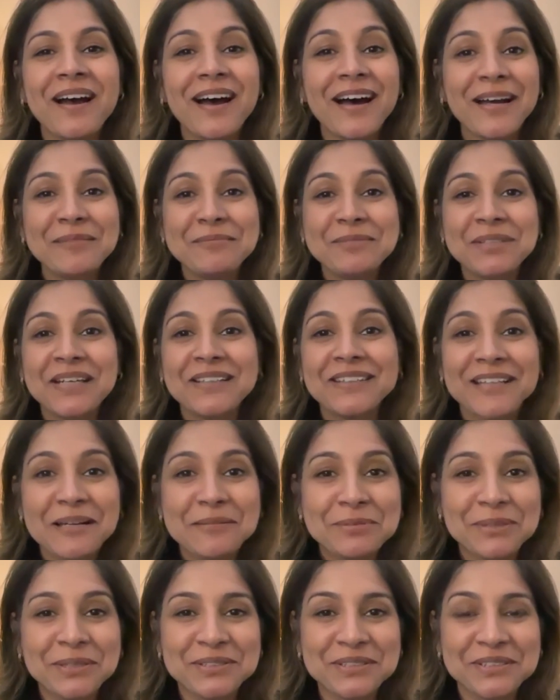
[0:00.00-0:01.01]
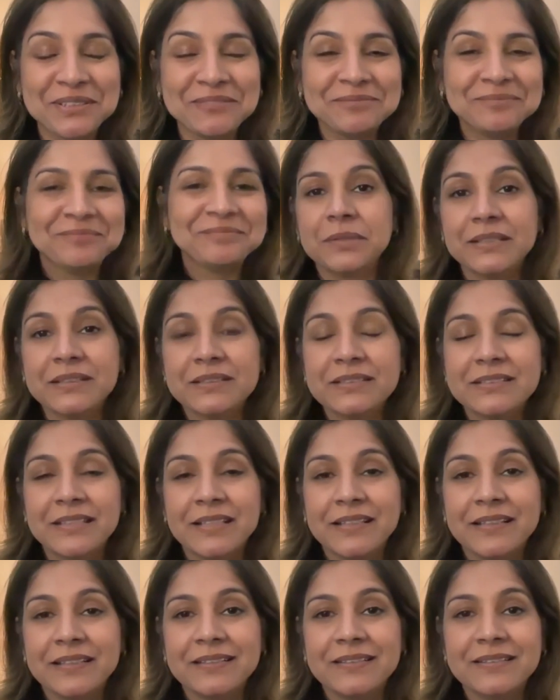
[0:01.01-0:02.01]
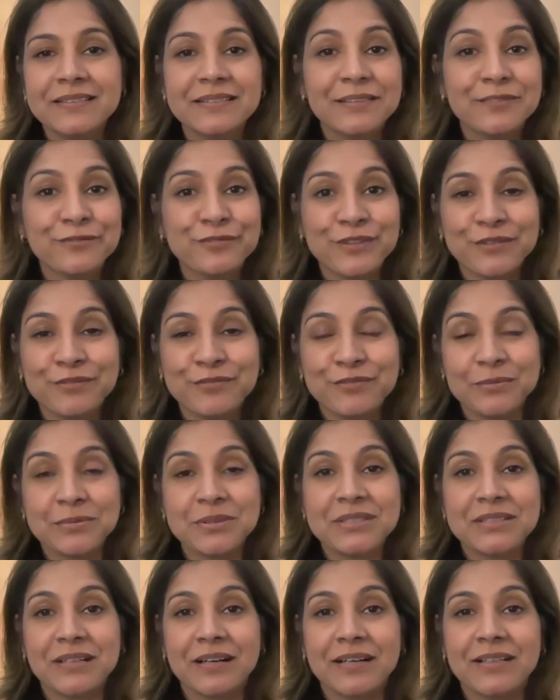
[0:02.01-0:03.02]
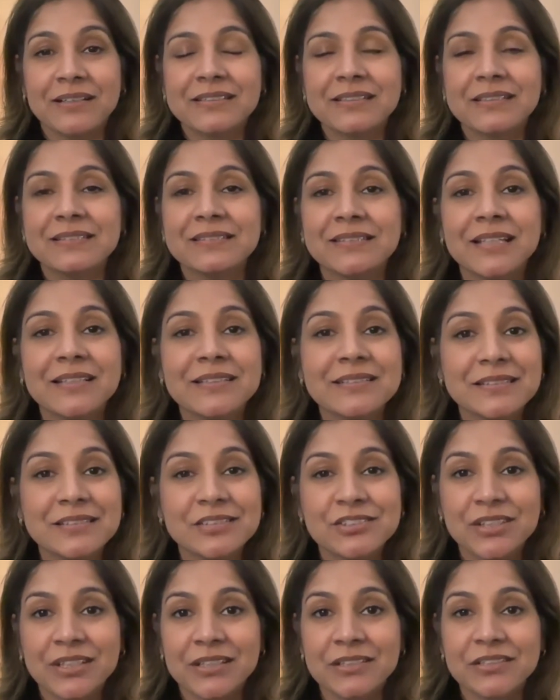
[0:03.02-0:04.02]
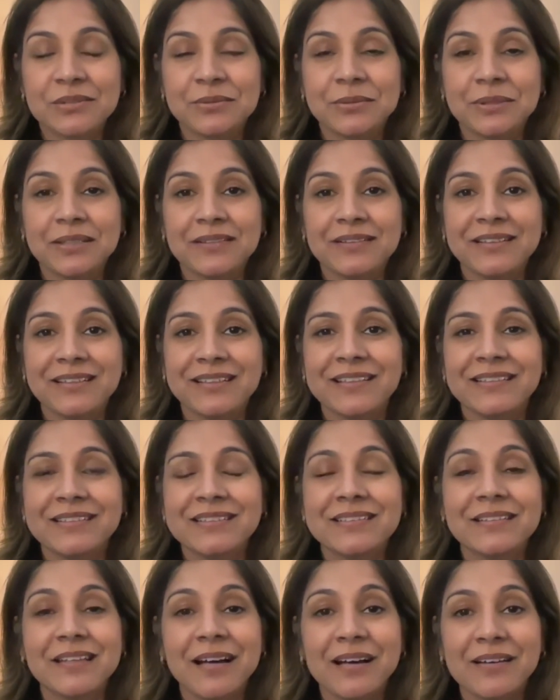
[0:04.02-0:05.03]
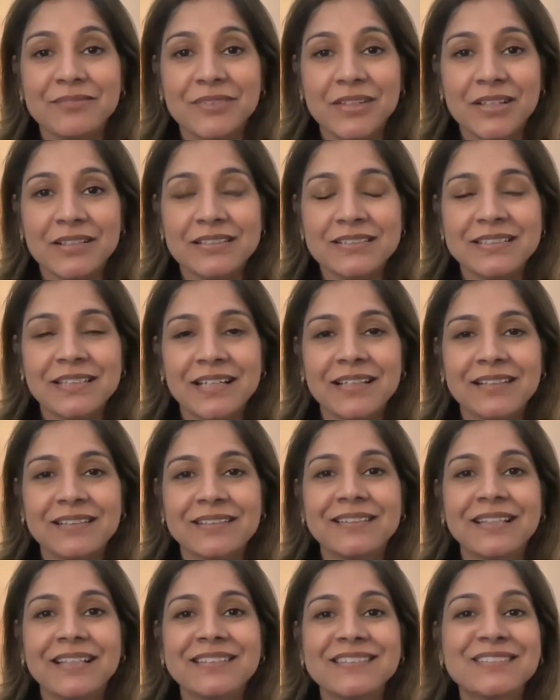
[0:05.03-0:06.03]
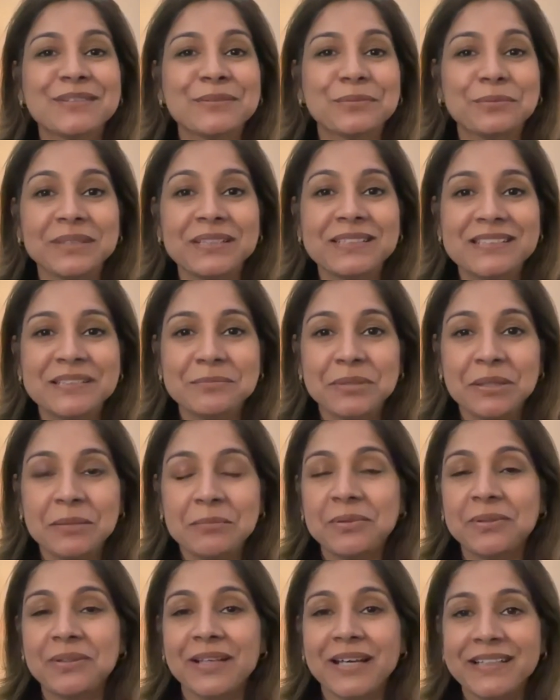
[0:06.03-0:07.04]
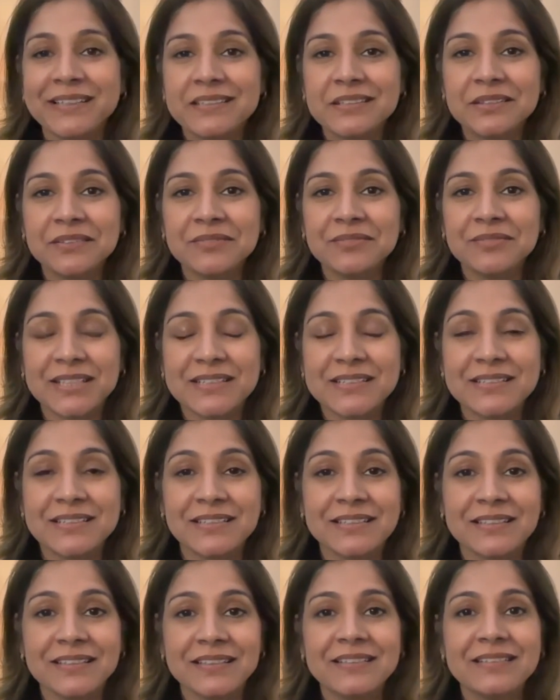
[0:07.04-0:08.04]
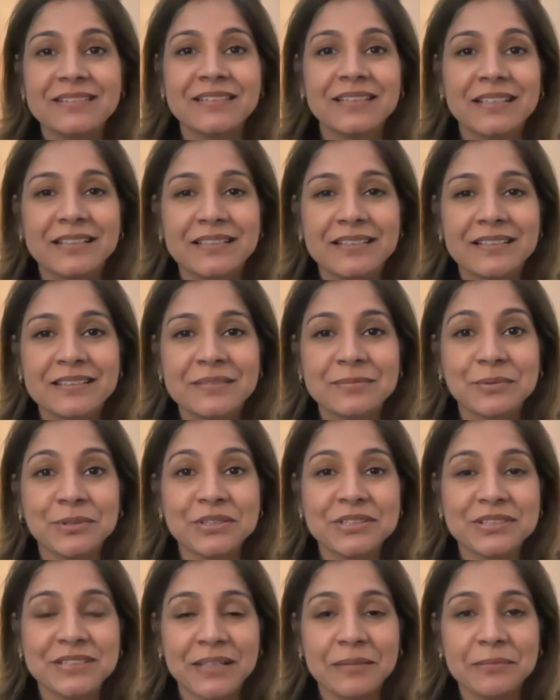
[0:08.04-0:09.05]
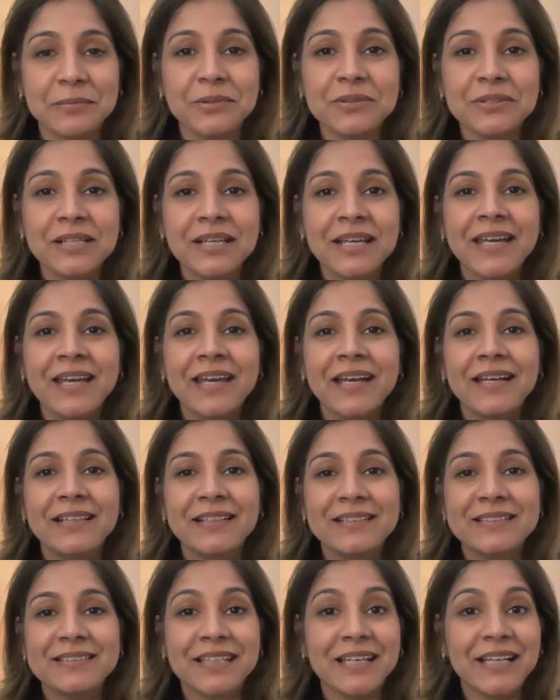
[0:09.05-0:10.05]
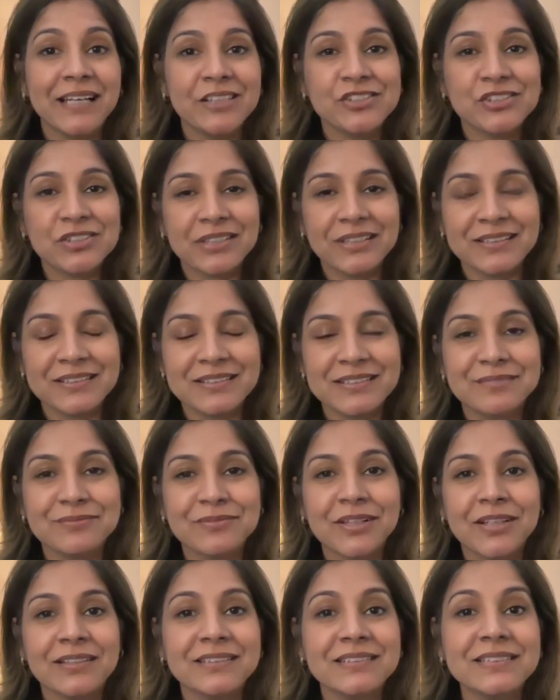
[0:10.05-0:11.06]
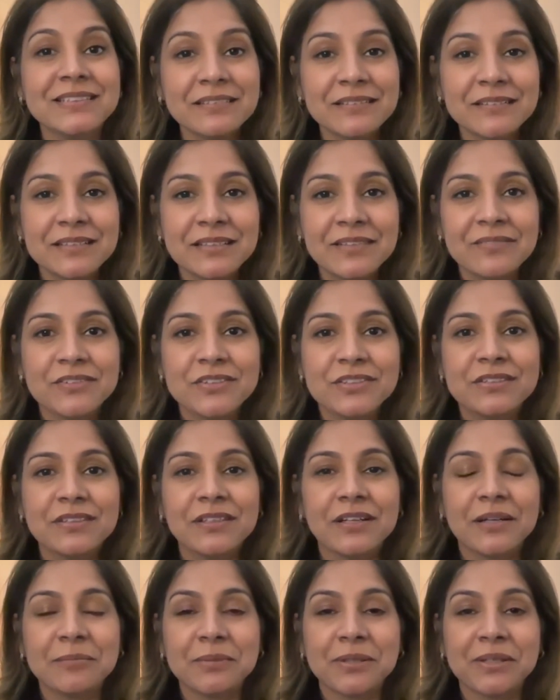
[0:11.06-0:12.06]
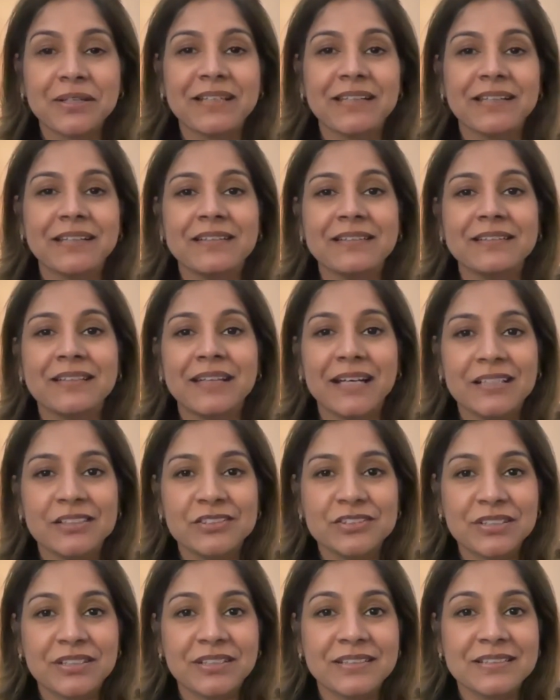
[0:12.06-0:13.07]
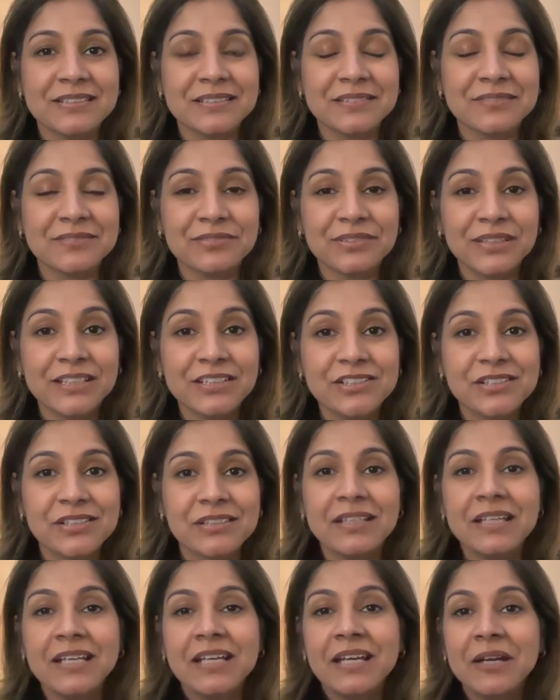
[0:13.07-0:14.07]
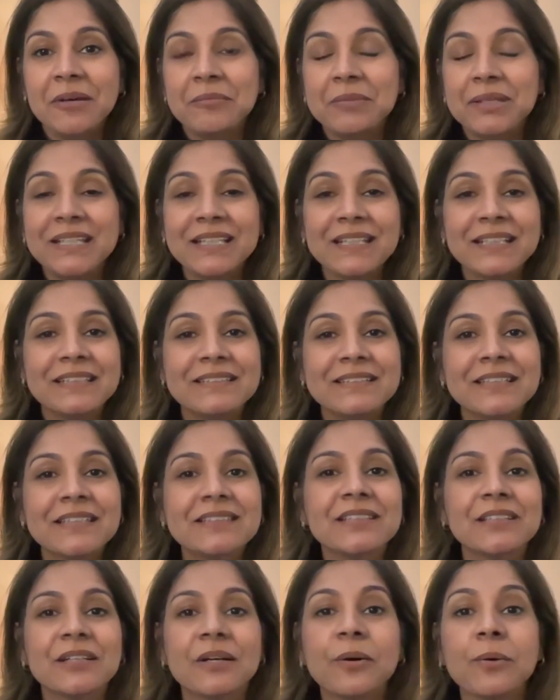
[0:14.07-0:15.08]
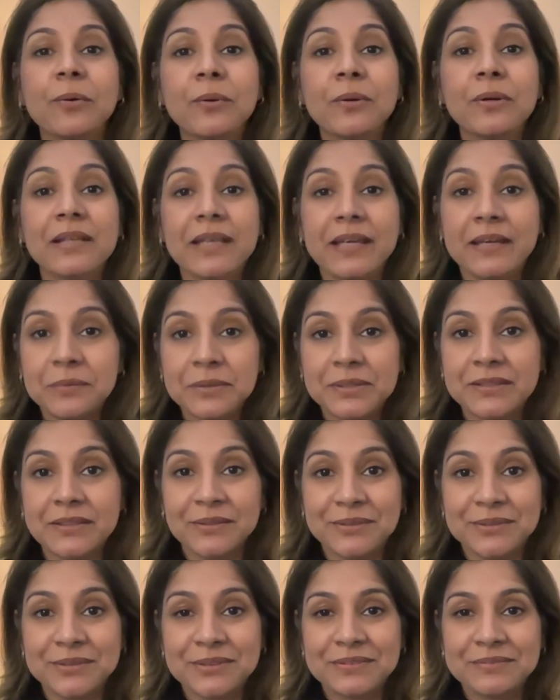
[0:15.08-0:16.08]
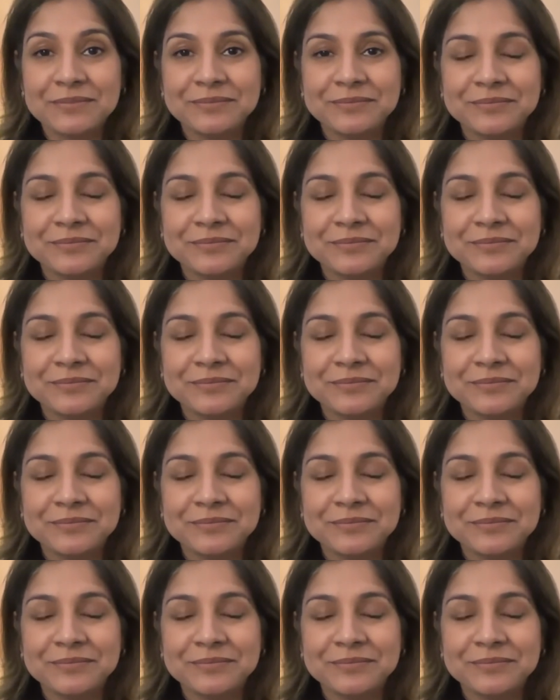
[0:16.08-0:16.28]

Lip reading: I'm not that person. Real estate is different from stocks. It doesn't change quickly. It's not volatile. And that's the reason people like to invest in it, is that it is more stable and it's a hedge against the volatility of the stock market, hedge against inflation, meaning it doesn't correlate with those.